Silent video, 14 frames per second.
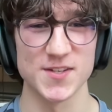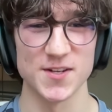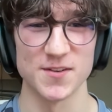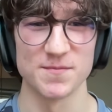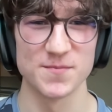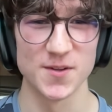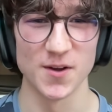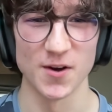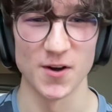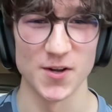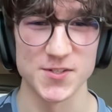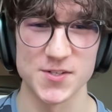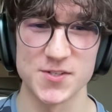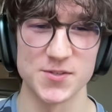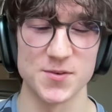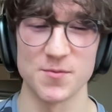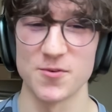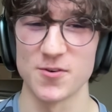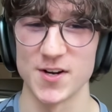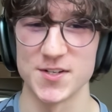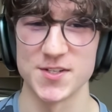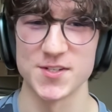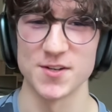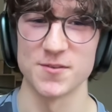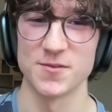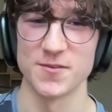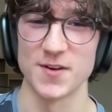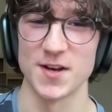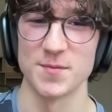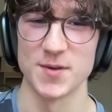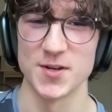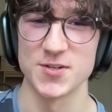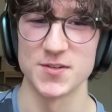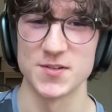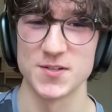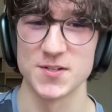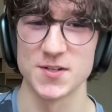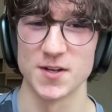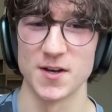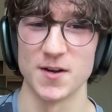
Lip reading: gonna ask us to do some crazy stuff with animations.